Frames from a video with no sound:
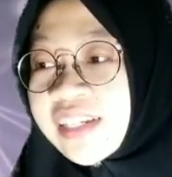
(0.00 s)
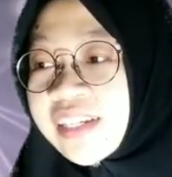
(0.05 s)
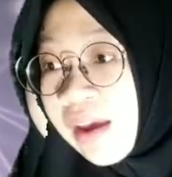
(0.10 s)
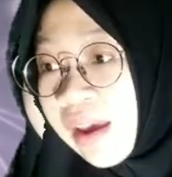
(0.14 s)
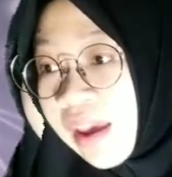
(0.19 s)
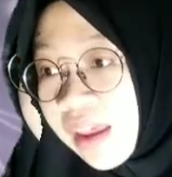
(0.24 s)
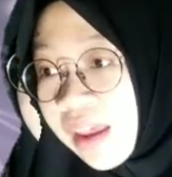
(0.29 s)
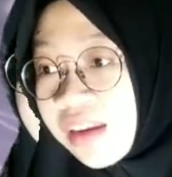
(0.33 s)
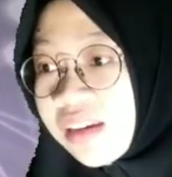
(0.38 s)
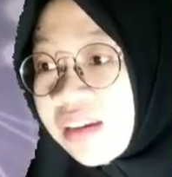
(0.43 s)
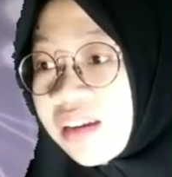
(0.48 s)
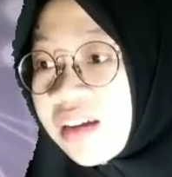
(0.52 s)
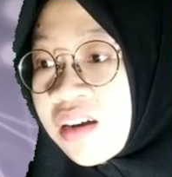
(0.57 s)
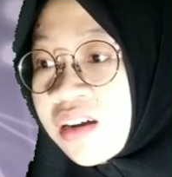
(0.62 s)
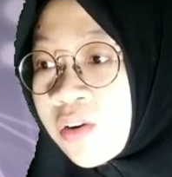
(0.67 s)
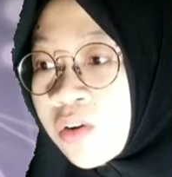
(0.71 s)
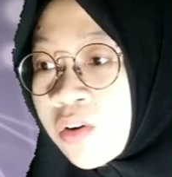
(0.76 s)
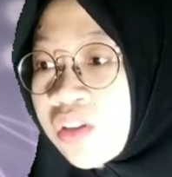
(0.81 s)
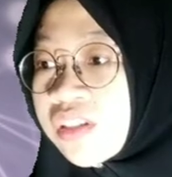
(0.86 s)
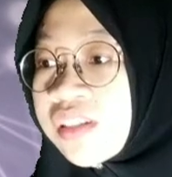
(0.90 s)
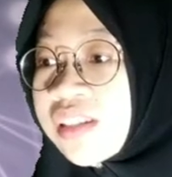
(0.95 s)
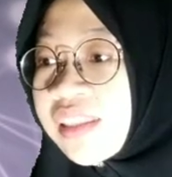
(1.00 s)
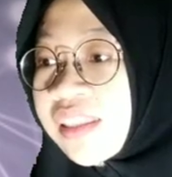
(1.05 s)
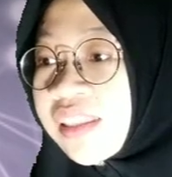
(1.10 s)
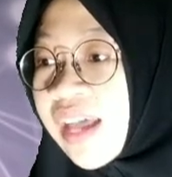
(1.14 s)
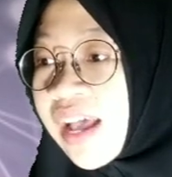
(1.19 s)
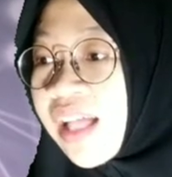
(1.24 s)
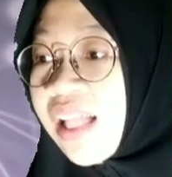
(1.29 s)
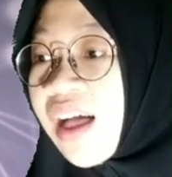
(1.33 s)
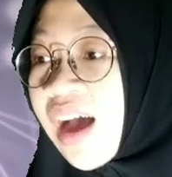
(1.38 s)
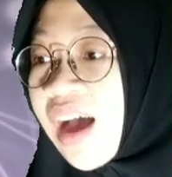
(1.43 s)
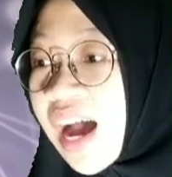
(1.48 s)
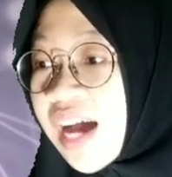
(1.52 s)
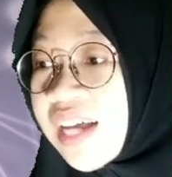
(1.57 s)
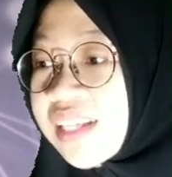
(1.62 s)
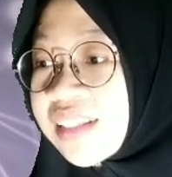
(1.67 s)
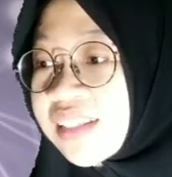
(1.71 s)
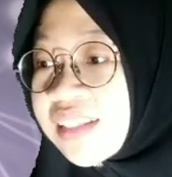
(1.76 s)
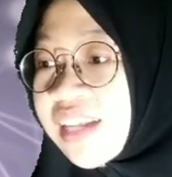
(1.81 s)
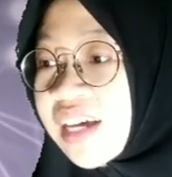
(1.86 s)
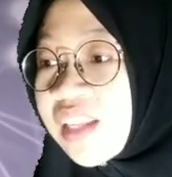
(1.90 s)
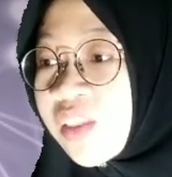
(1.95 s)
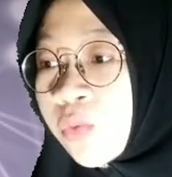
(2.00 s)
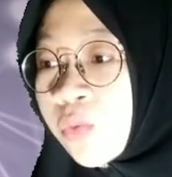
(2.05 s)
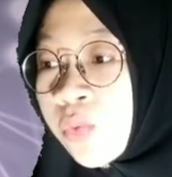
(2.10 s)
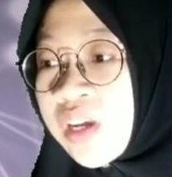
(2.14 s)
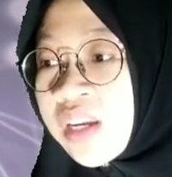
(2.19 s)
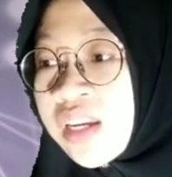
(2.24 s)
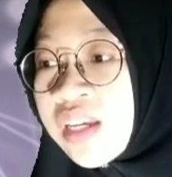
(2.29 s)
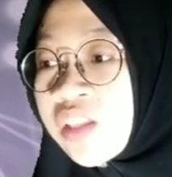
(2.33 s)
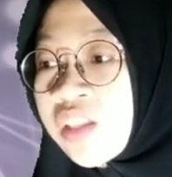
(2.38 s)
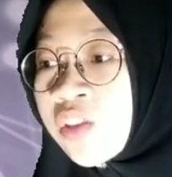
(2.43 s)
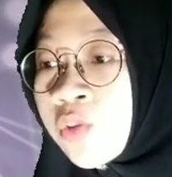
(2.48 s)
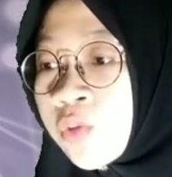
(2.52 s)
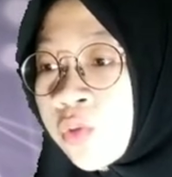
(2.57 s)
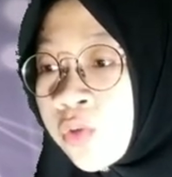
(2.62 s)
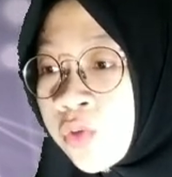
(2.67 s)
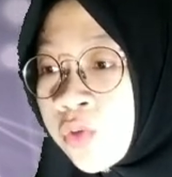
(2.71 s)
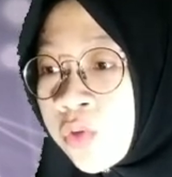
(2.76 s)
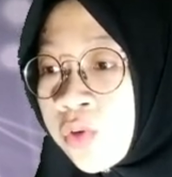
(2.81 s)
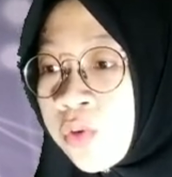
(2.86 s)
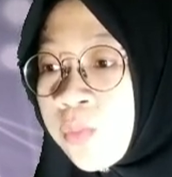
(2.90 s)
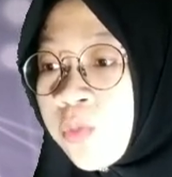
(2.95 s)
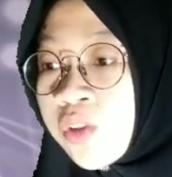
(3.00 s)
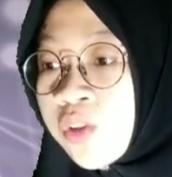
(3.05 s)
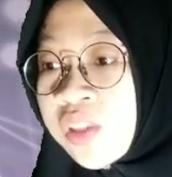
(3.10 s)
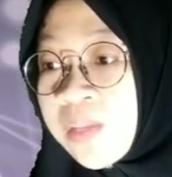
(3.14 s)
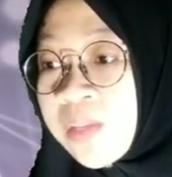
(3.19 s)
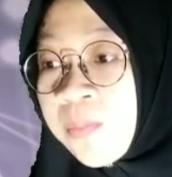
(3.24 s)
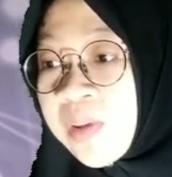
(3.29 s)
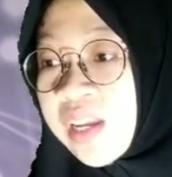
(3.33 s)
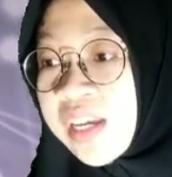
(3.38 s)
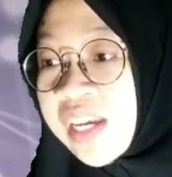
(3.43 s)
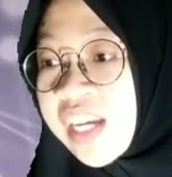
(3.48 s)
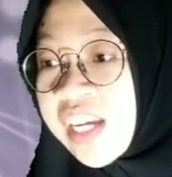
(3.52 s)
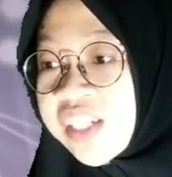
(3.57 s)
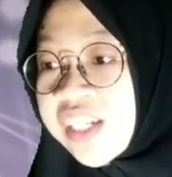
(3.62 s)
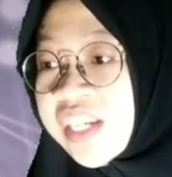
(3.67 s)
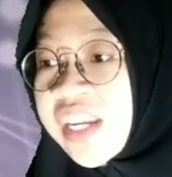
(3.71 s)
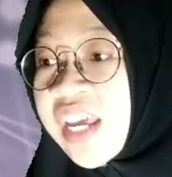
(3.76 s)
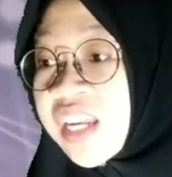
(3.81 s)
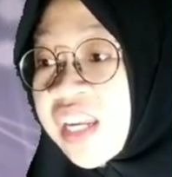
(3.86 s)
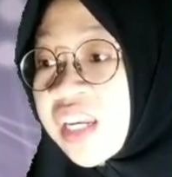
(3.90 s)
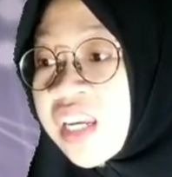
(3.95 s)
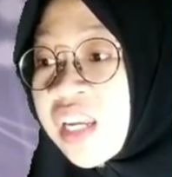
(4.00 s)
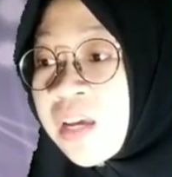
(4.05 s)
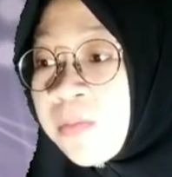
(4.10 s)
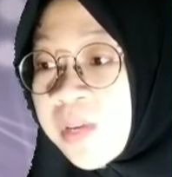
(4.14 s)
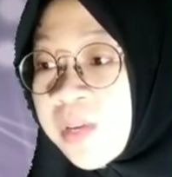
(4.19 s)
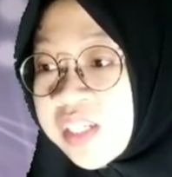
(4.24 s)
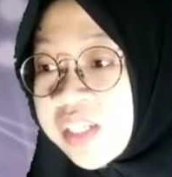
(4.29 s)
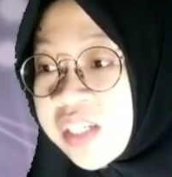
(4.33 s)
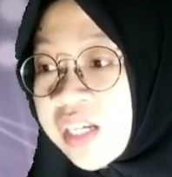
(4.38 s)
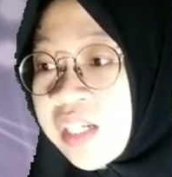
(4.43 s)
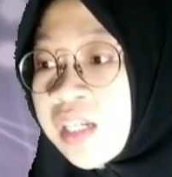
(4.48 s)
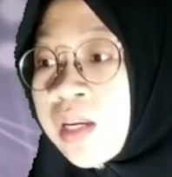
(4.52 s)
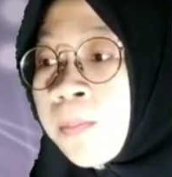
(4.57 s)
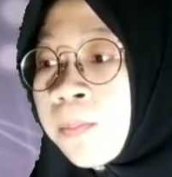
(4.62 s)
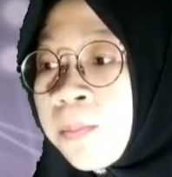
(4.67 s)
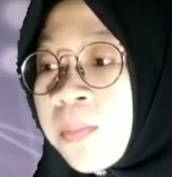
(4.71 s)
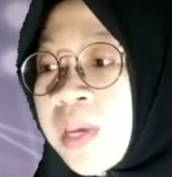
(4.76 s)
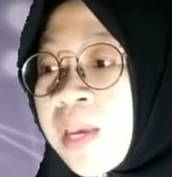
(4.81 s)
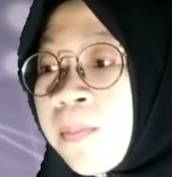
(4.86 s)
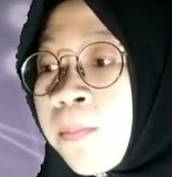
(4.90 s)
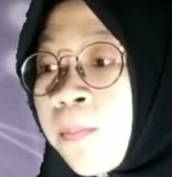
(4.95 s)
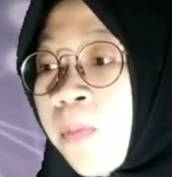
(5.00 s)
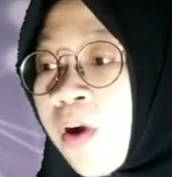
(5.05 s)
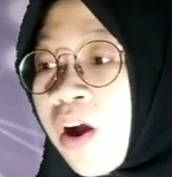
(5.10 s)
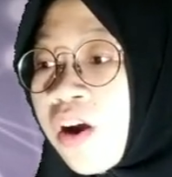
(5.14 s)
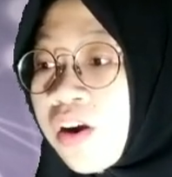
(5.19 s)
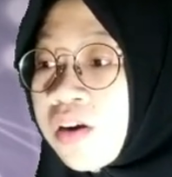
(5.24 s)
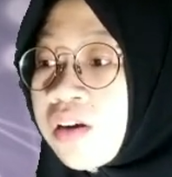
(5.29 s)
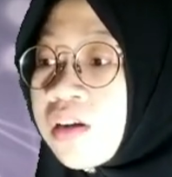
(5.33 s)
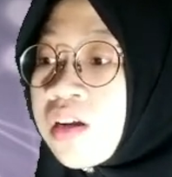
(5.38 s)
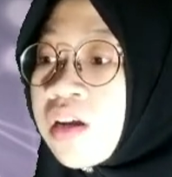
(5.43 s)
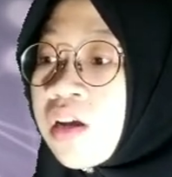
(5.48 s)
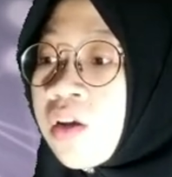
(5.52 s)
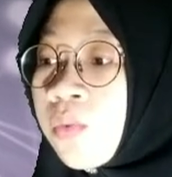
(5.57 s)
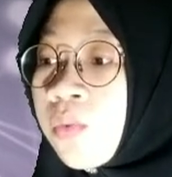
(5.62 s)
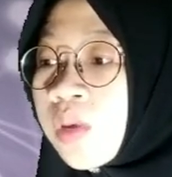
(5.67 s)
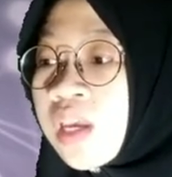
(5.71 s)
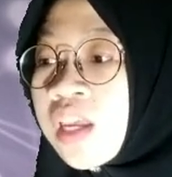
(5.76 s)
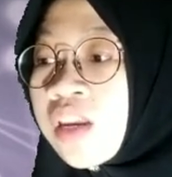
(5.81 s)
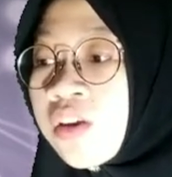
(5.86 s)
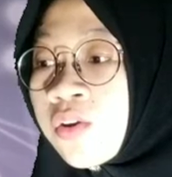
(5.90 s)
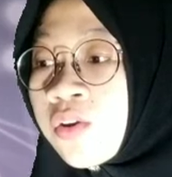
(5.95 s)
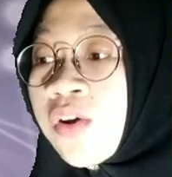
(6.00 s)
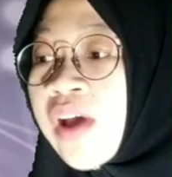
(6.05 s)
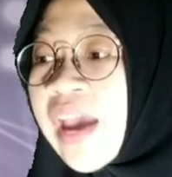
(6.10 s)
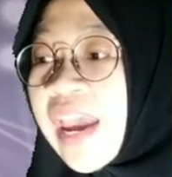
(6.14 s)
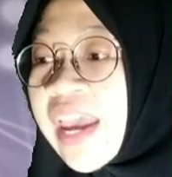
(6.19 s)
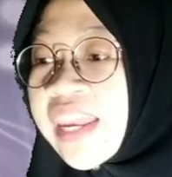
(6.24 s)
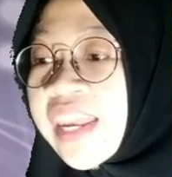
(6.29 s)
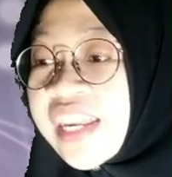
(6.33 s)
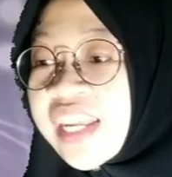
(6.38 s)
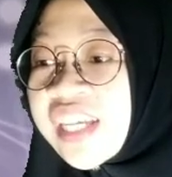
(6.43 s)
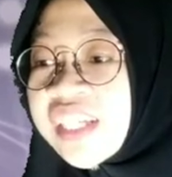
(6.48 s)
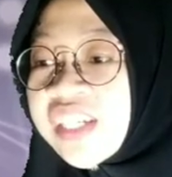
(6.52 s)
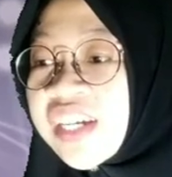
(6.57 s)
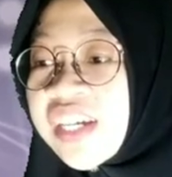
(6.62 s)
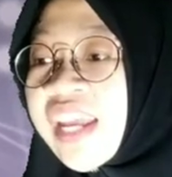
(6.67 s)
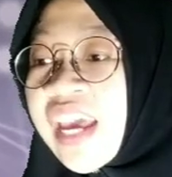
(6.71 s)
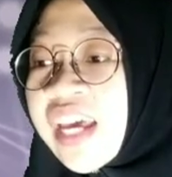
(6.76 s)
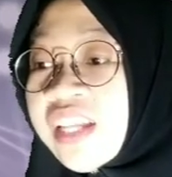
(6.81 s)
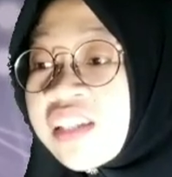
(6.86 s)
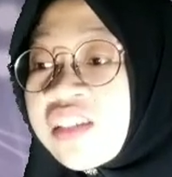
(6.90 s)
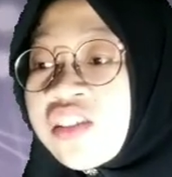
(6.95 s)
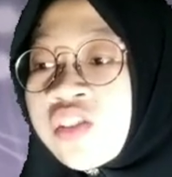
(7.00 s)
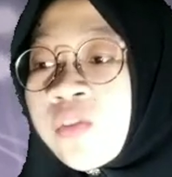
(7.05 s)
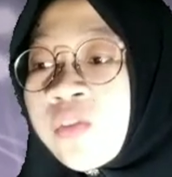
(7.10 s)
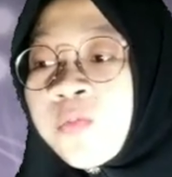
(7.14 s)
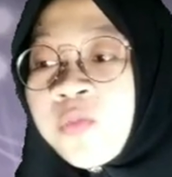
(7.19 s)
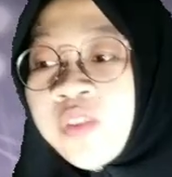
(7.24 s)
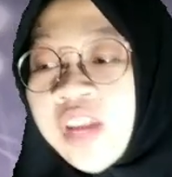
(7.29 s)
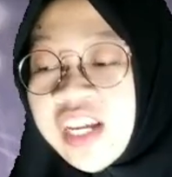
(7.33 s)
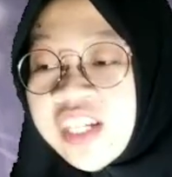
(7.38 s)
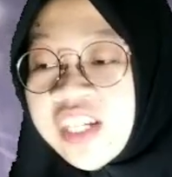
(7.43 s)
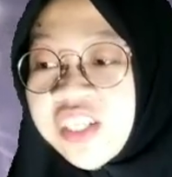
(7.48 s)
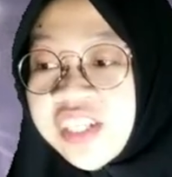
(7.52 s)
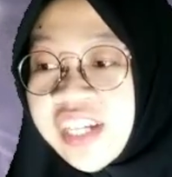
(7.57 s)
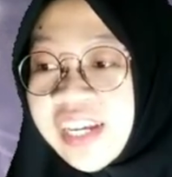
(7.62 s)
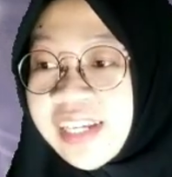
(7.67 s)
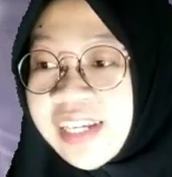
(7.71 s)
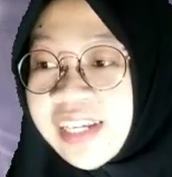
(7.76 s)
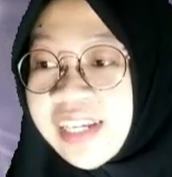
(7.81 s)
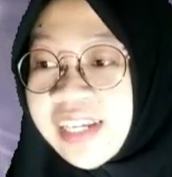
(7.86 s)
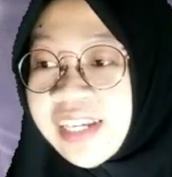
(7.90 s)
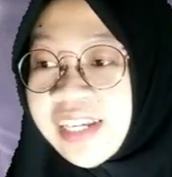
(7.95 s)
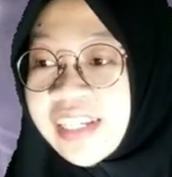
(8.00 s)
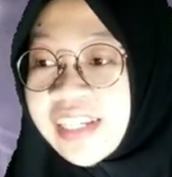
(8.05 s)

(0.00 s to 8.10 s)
And the rules tell us that we need to do multiplication and division before we do addition and subtraction.